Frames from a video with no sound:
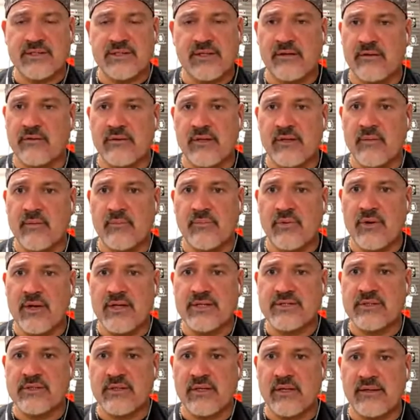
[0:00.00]
under the
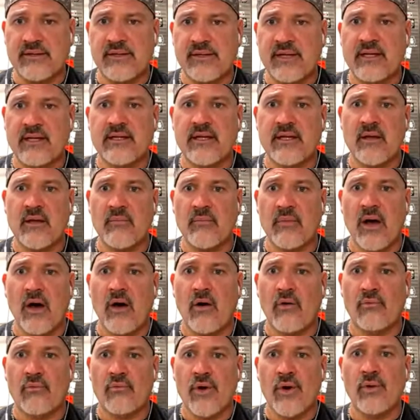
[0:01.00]
impression that a detent
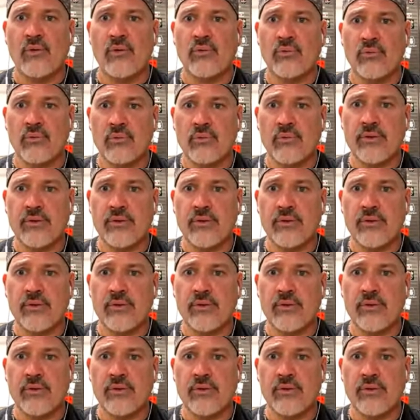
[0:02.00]
ball rolled.